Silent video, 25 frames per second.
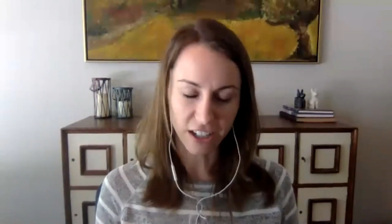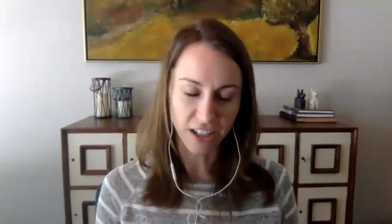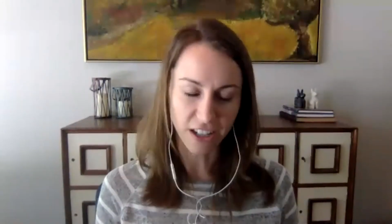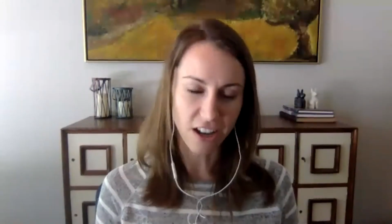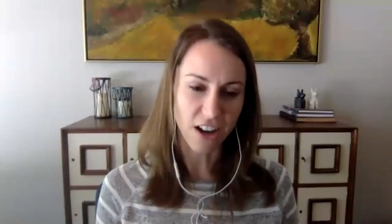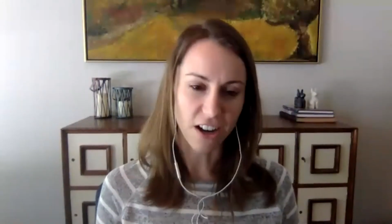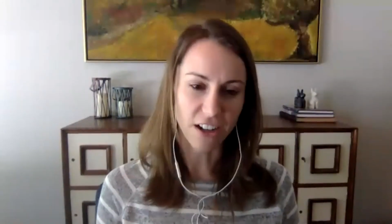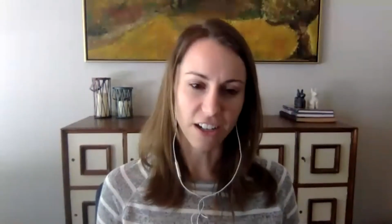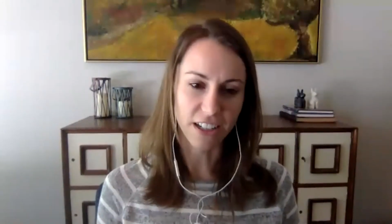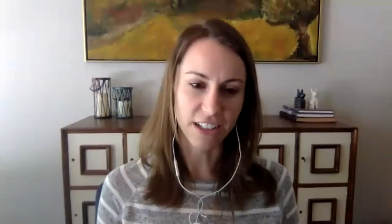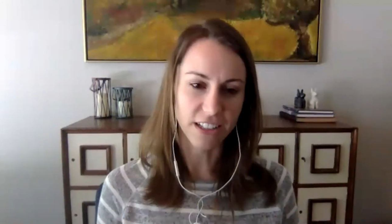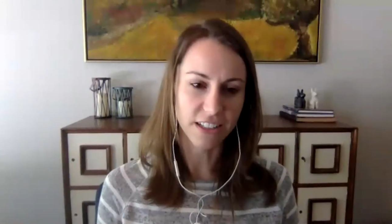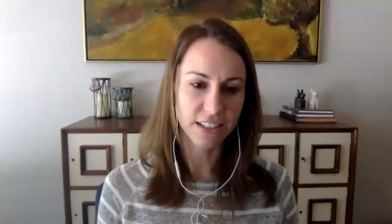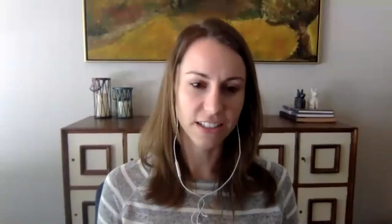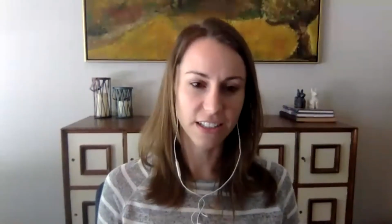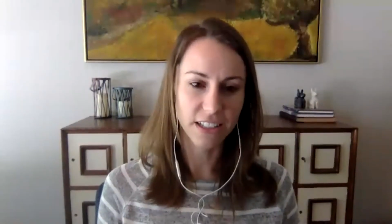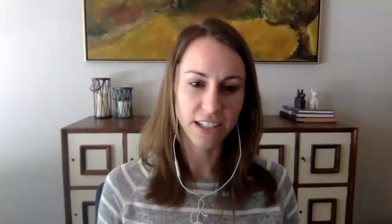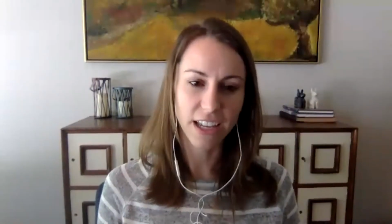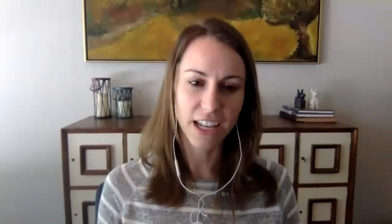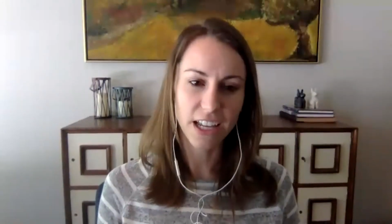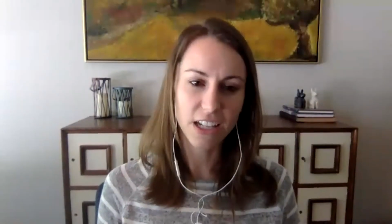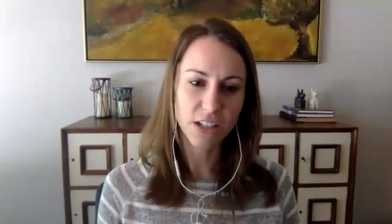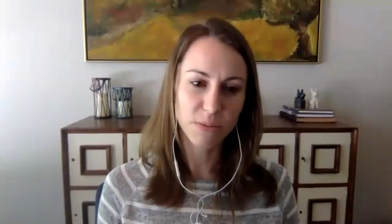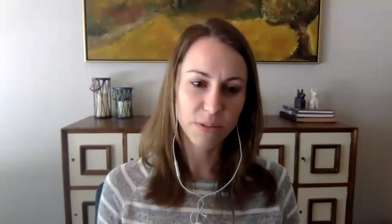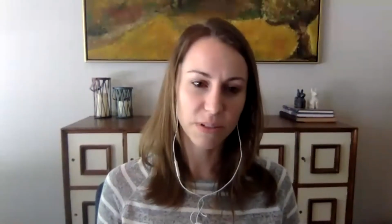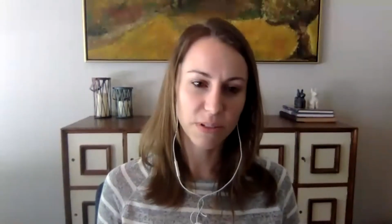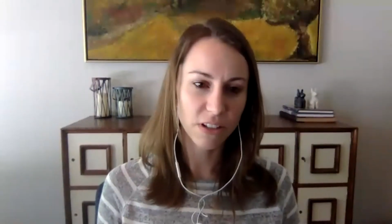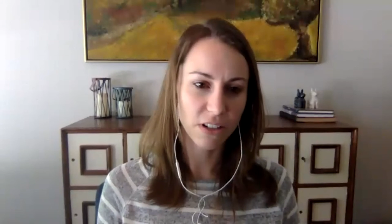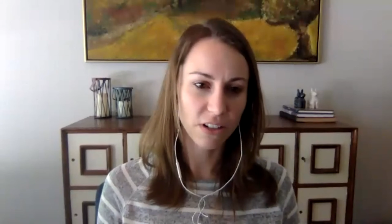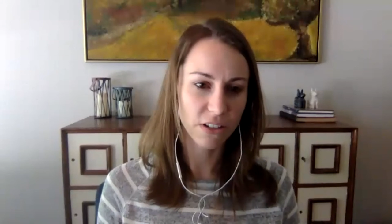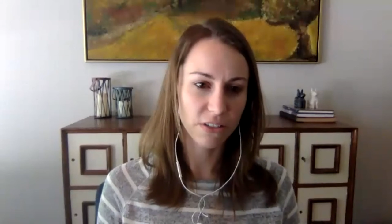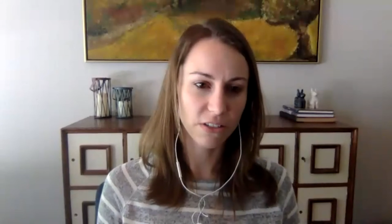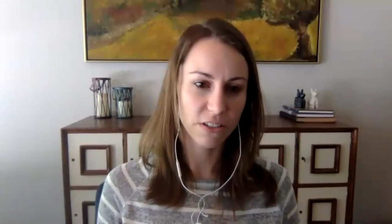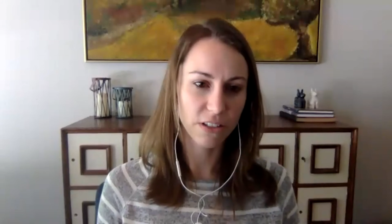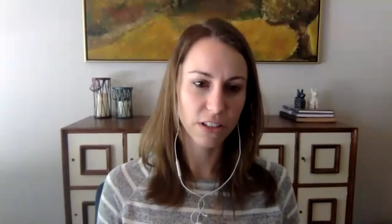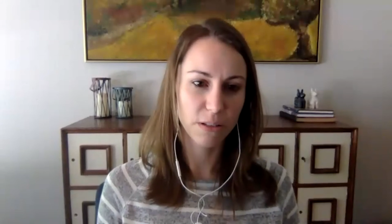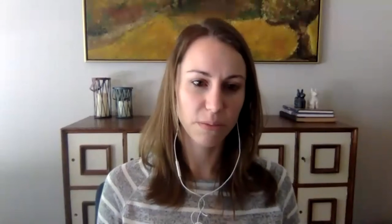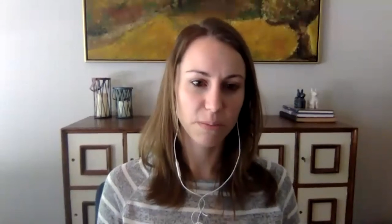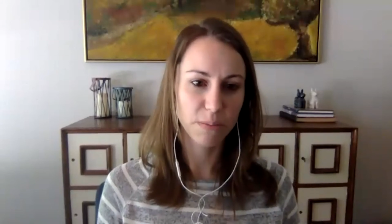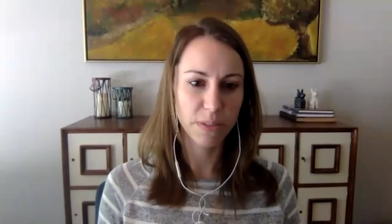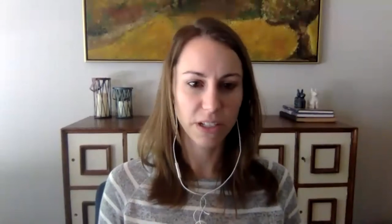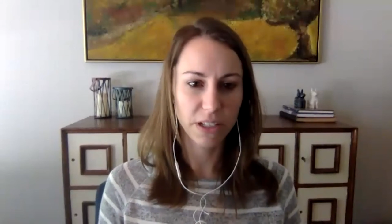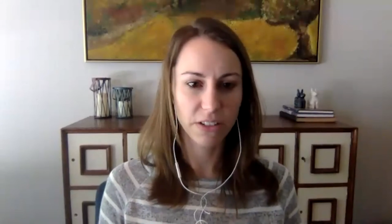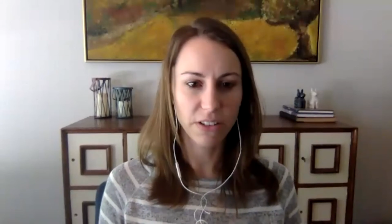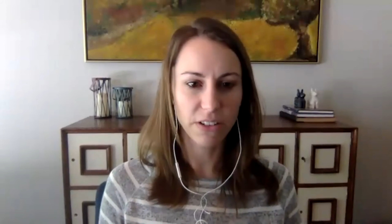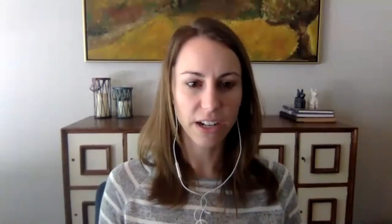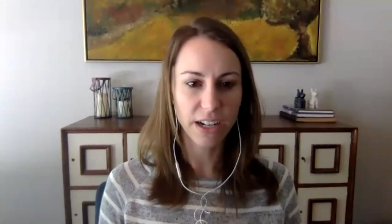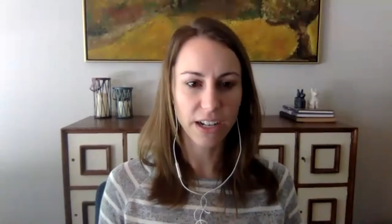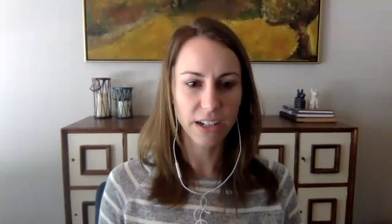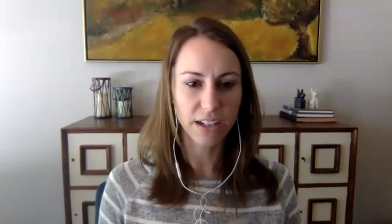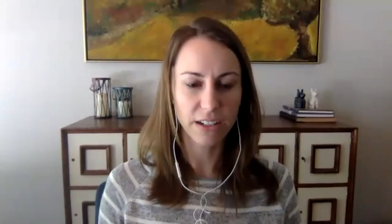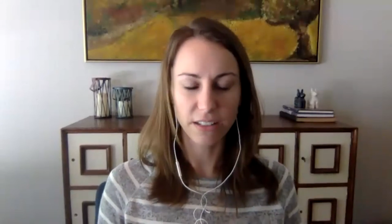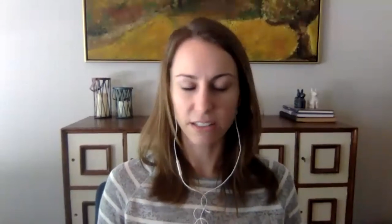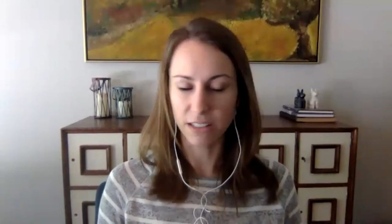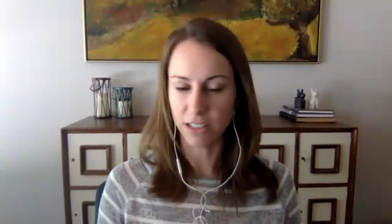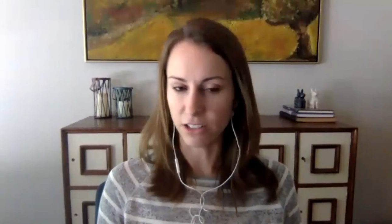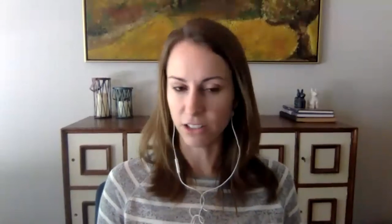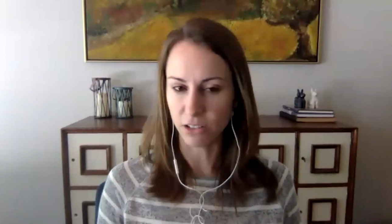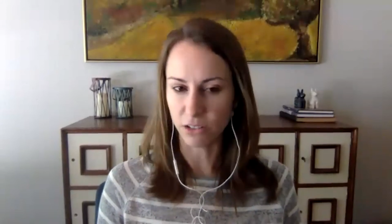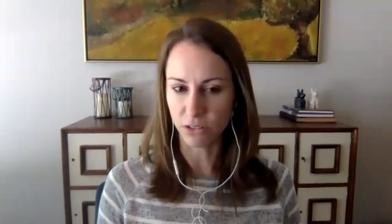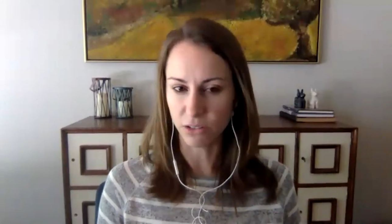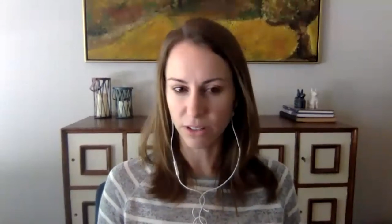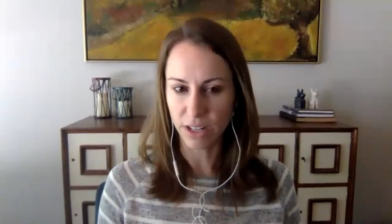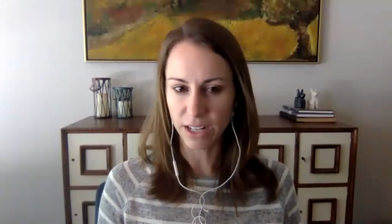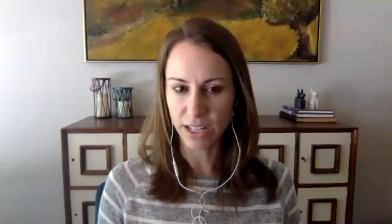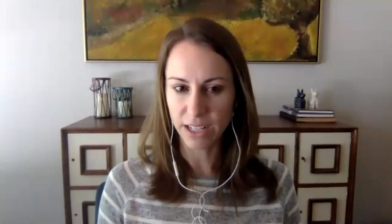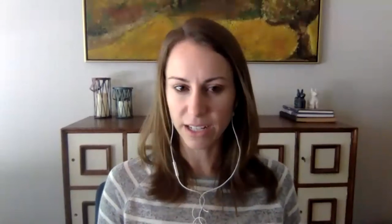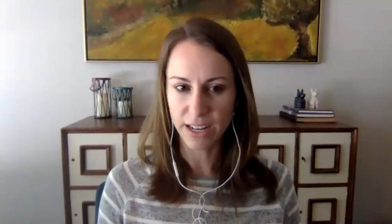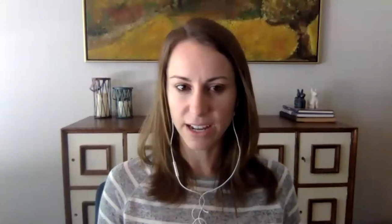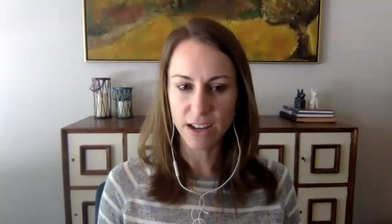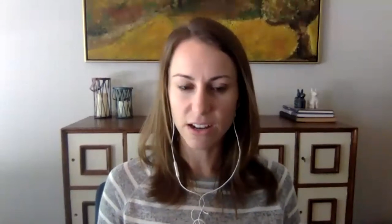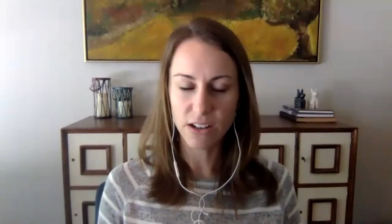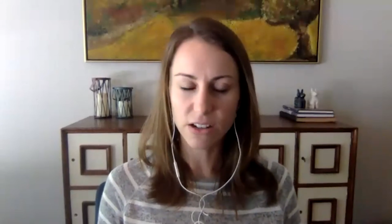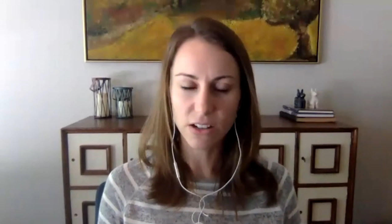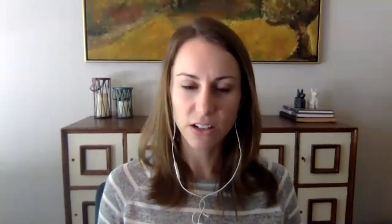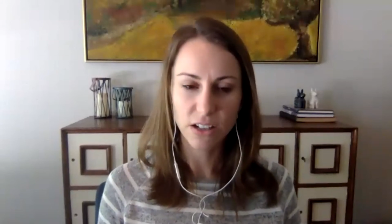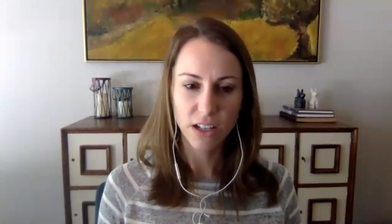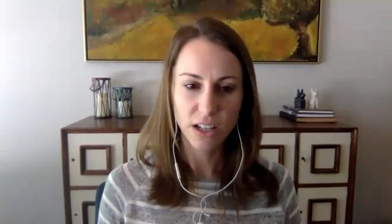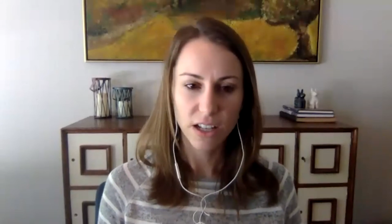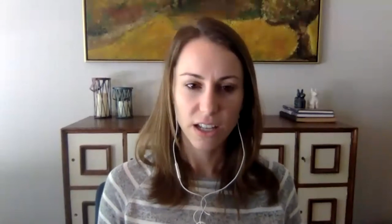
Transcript: audience engagement are a really big deal right now.